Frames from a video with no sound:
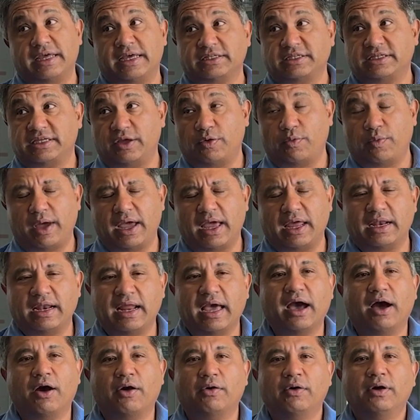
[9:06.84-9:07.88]
SD WAN
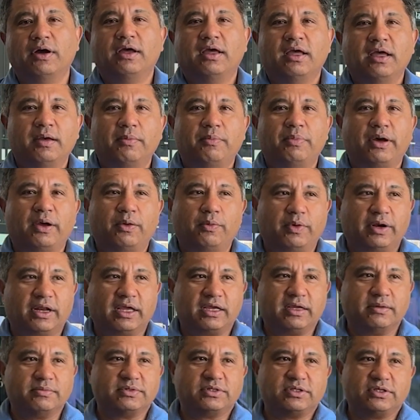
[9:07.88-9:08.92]
now. Right, right. But when it
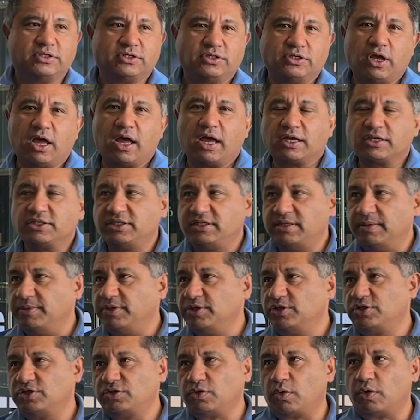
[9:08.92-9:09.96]
comes to SOC,
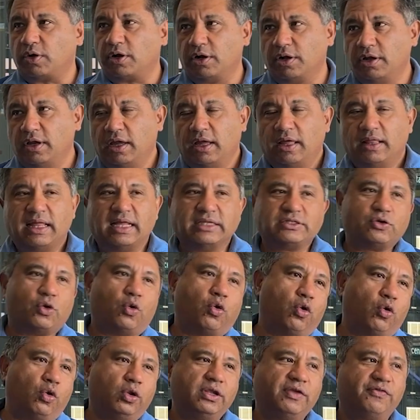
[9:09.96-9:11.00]
and SOAR, that's a
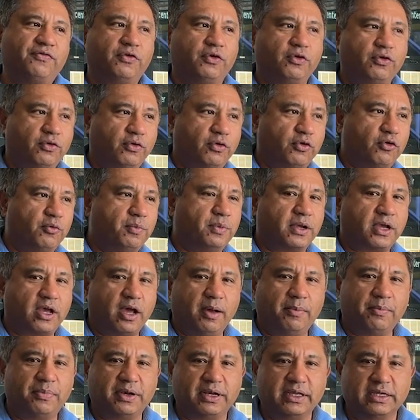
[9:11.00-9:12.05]
whole different group of
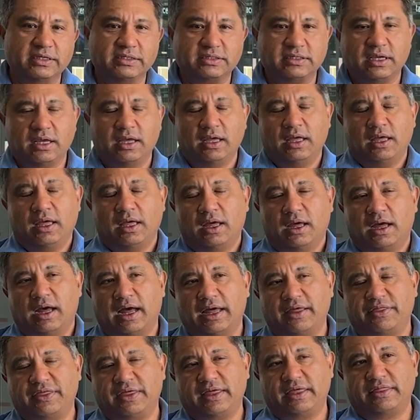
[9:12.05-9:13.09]
companies. Right.
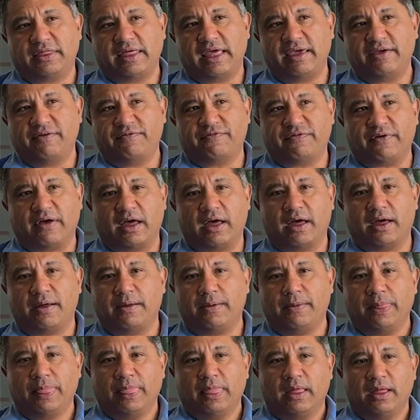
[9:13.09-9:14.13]
I think they've
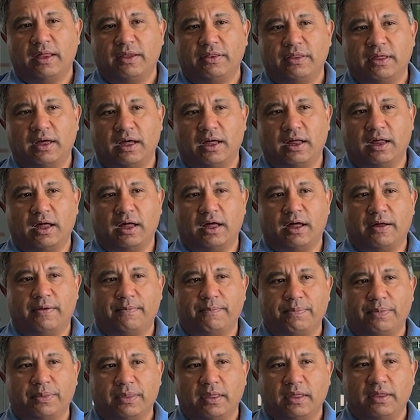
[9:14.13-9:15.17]
uh,
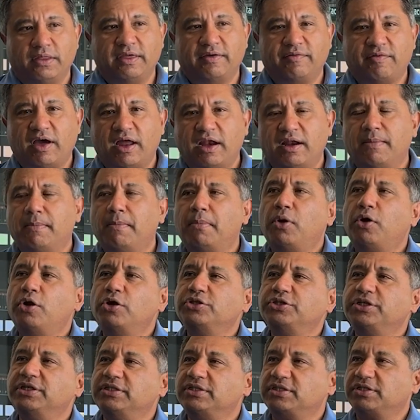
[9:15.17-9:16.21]
um, they've got an
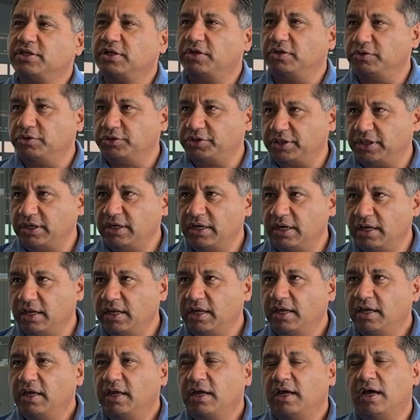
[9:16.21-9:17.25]
emerging solution. They
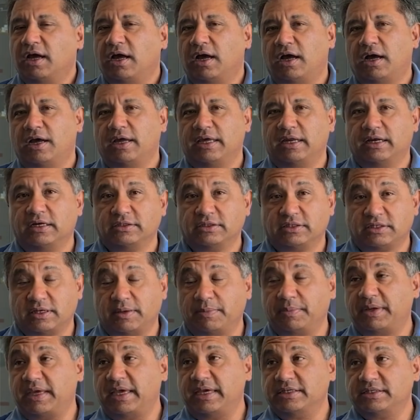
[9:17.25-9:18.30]
do. Uh, in
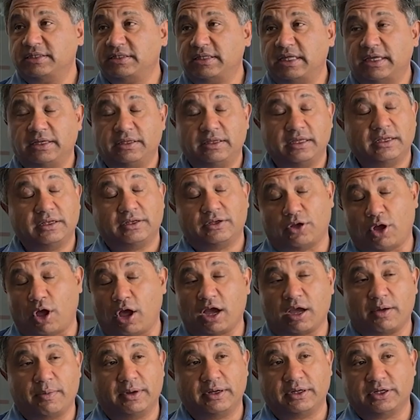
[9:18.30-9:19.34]
some cases, they did
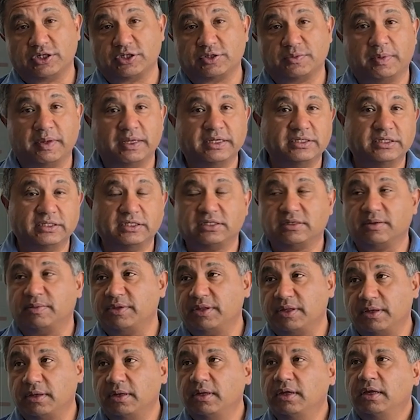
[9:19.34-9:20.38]
talk about displacing some of
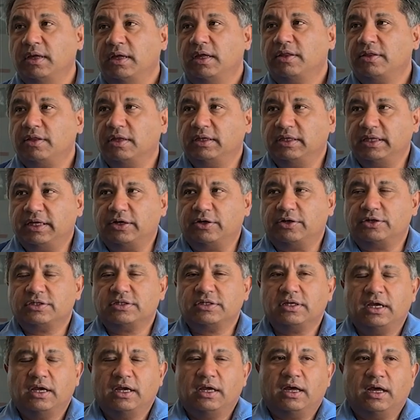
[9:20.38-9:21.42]
the the
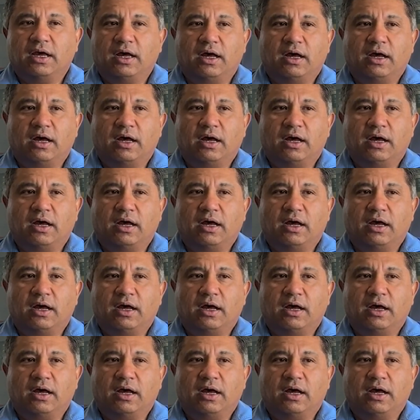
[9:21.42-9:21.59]
leaders. Yeah.